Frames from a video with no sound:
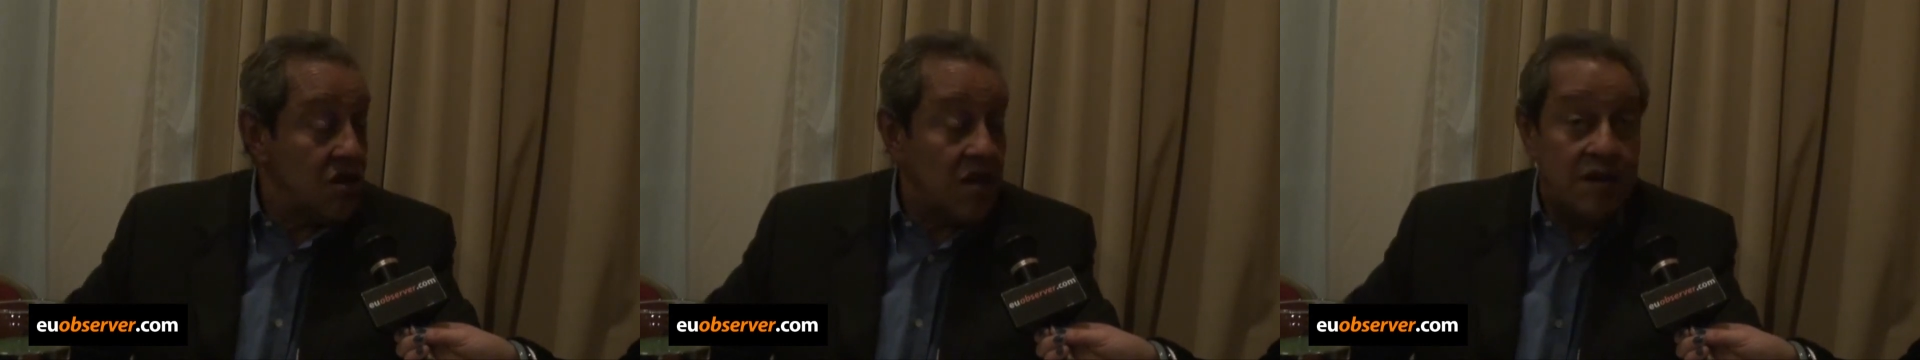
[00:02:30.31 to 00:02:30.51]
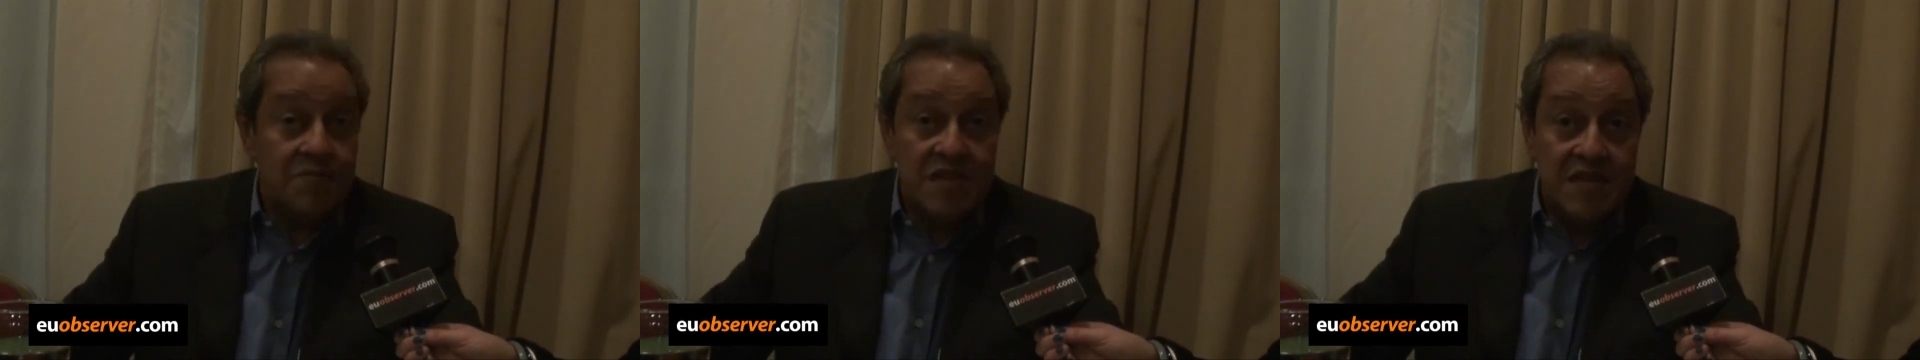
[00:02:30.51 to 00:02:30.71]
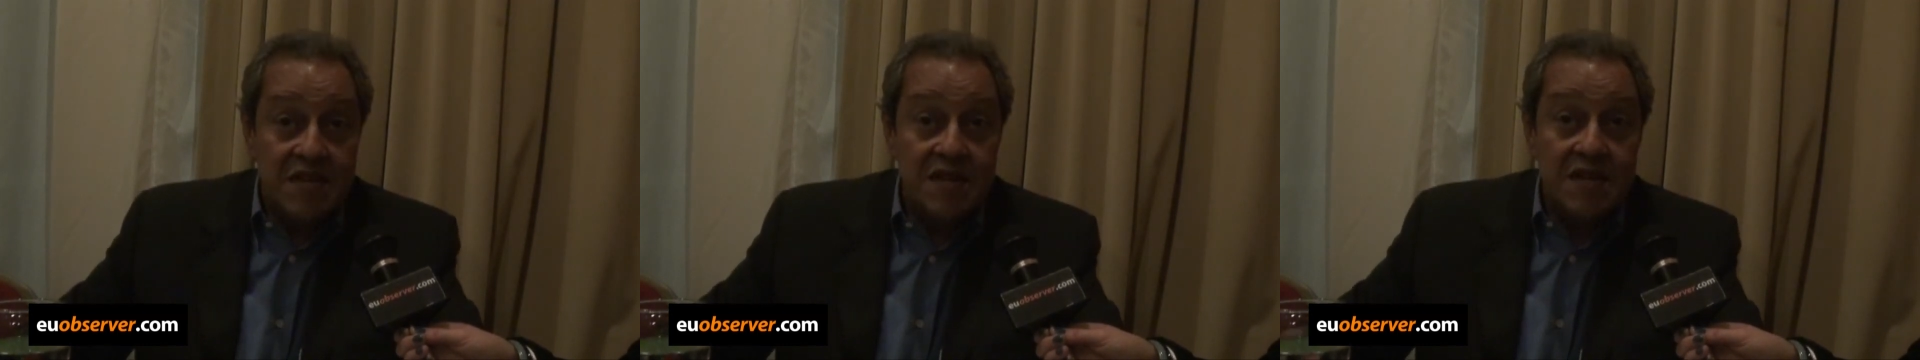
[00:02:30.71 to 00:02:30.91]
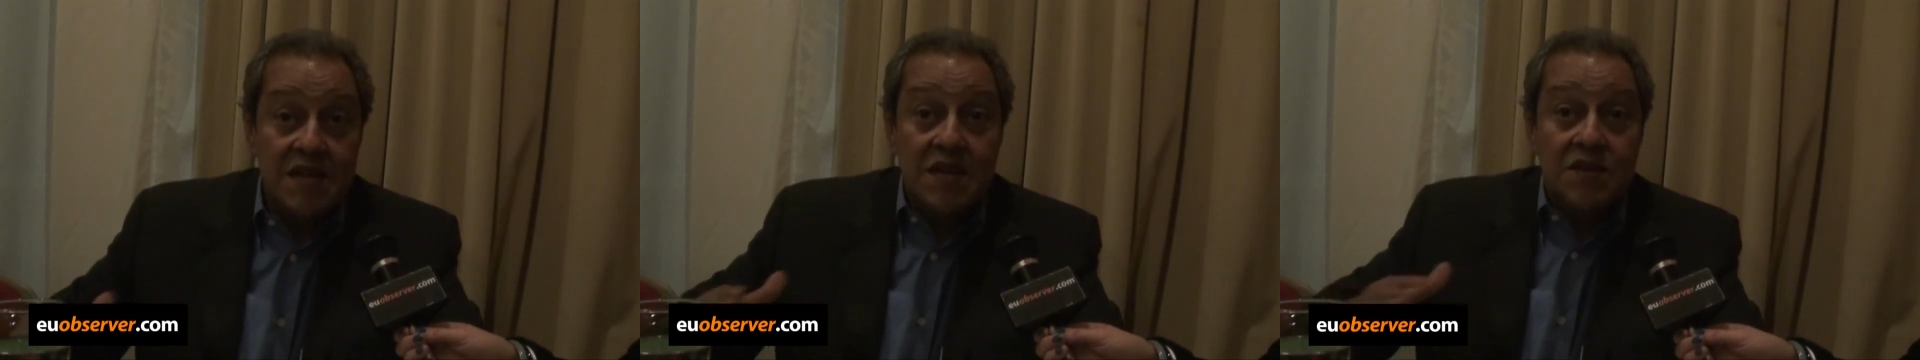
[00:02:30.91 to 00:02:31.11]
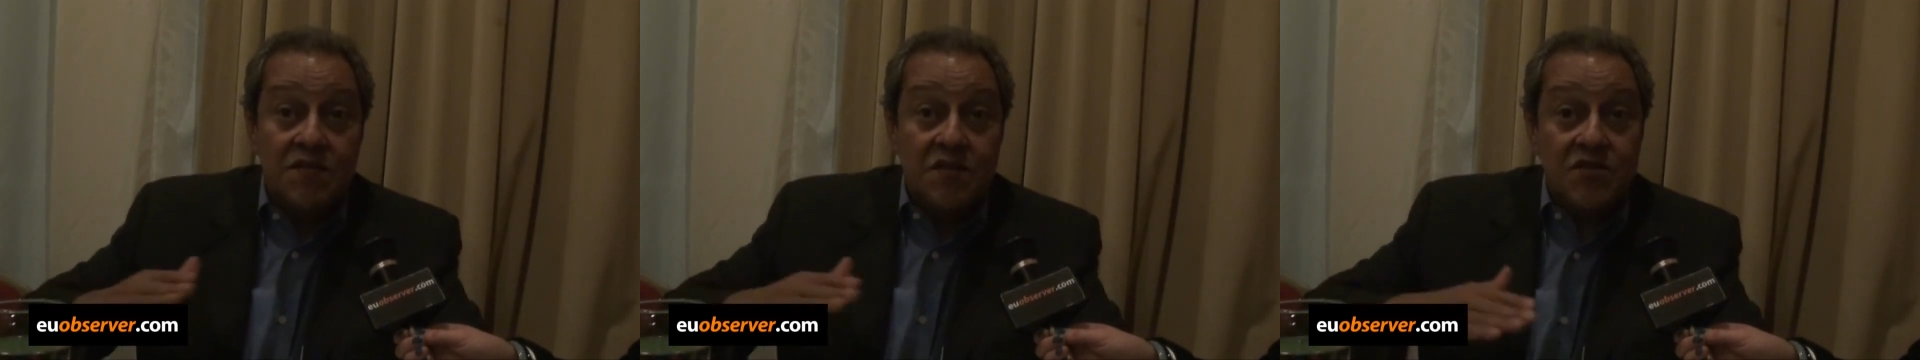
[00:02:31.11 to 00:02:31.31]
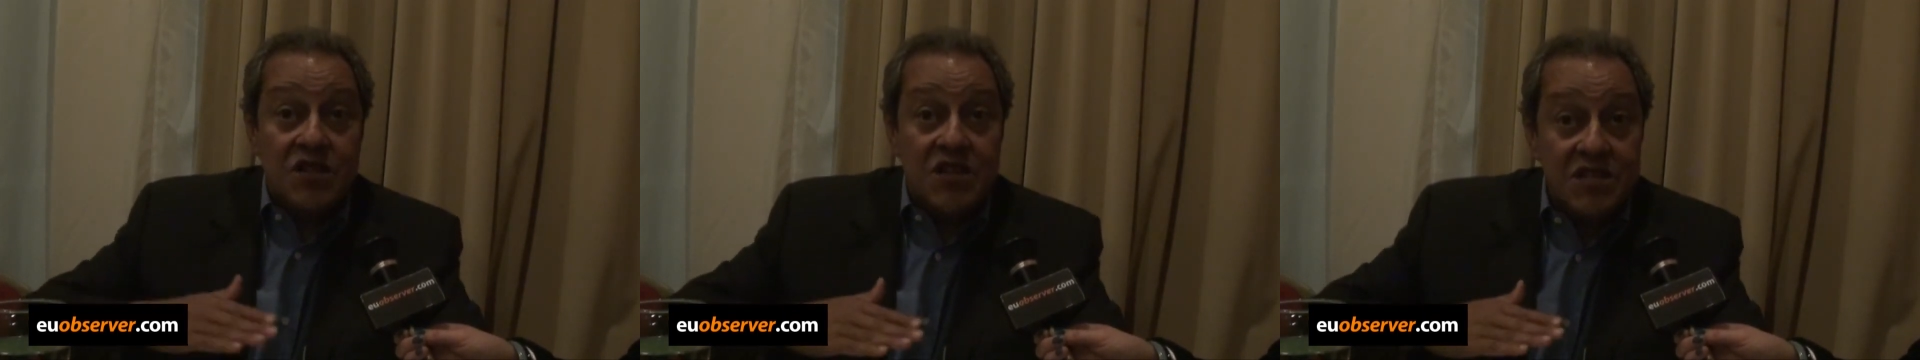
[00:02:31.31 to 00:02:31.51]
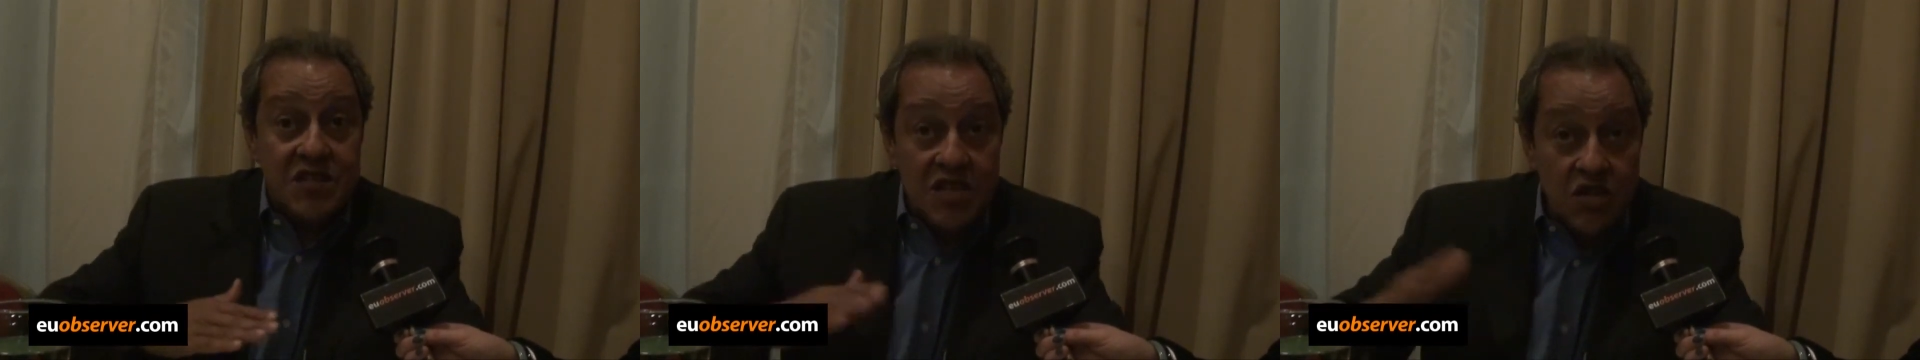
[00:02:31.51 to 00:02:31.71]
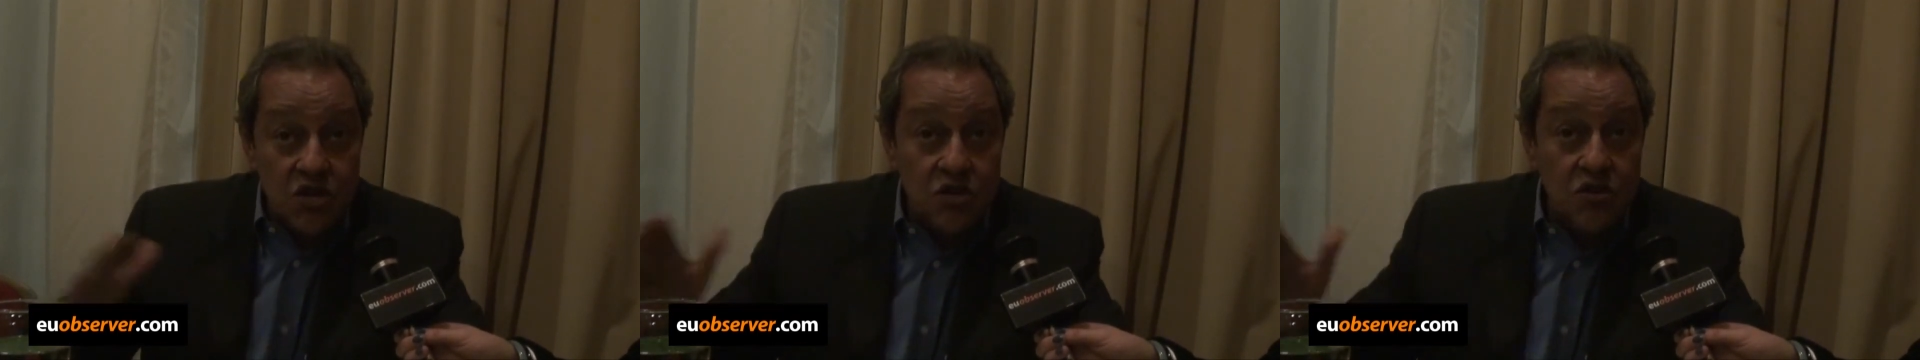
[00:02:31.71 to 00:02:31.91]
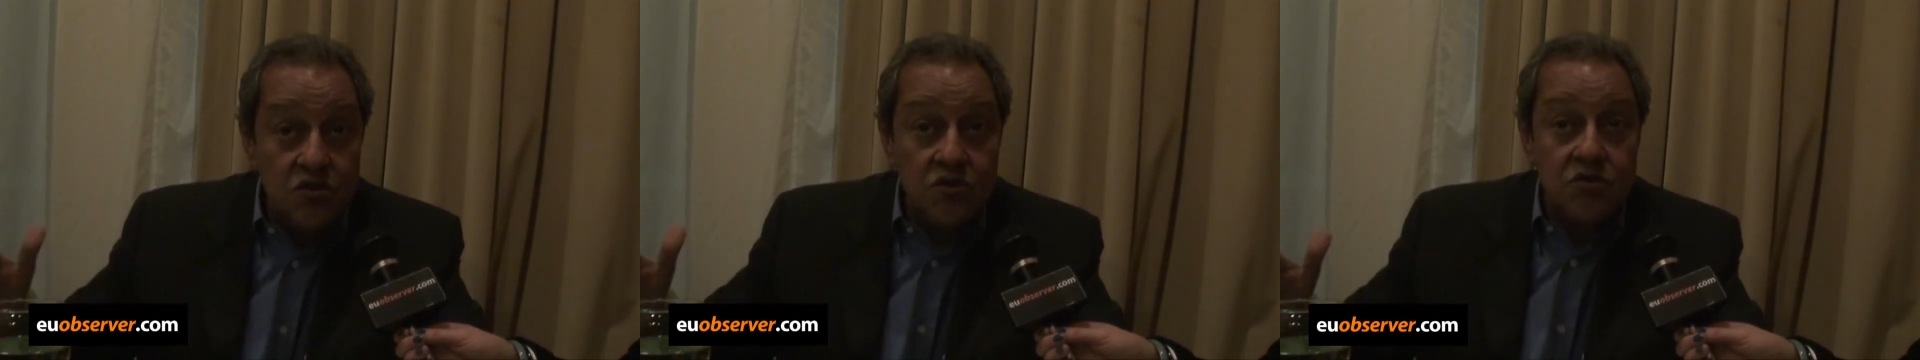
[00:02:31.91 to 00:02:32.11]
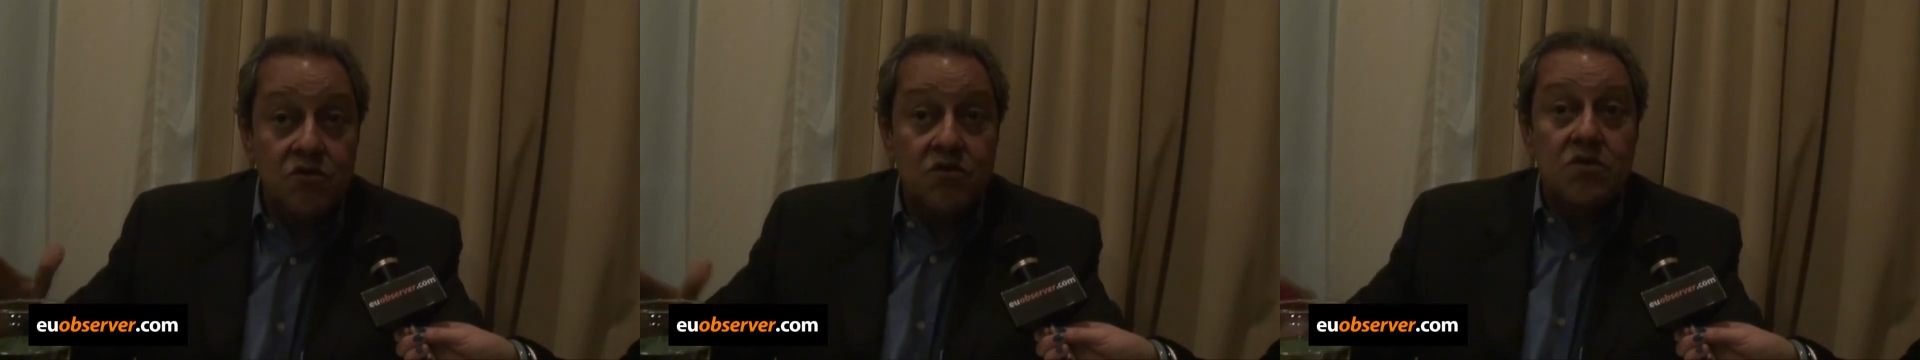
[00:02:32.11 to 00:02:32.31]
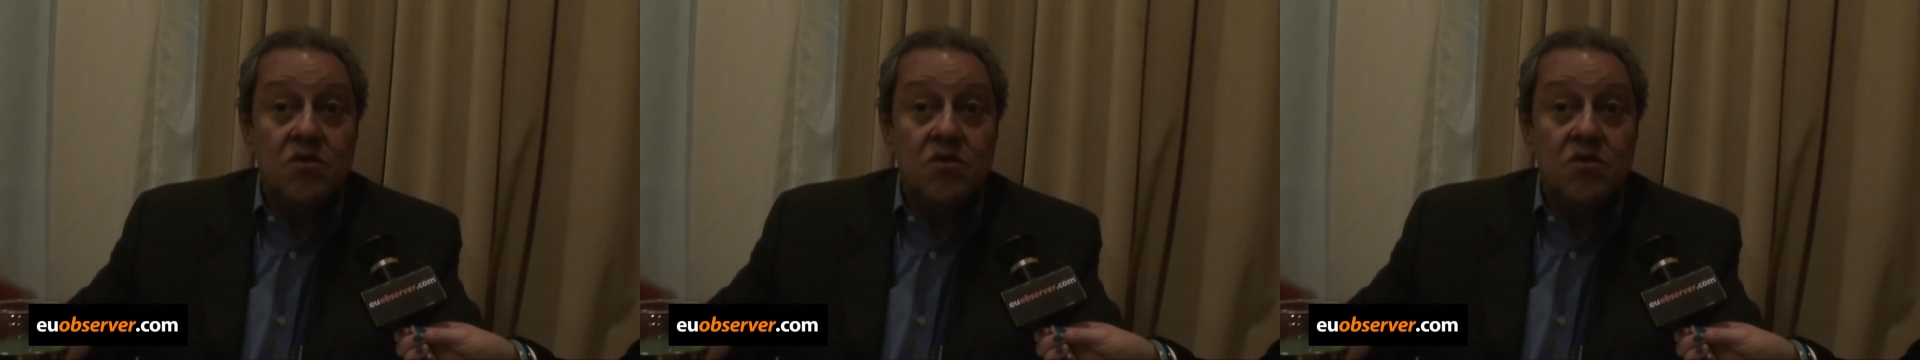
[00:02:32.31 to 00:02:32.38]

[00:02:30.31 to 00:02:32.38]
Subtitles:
I mean, the transition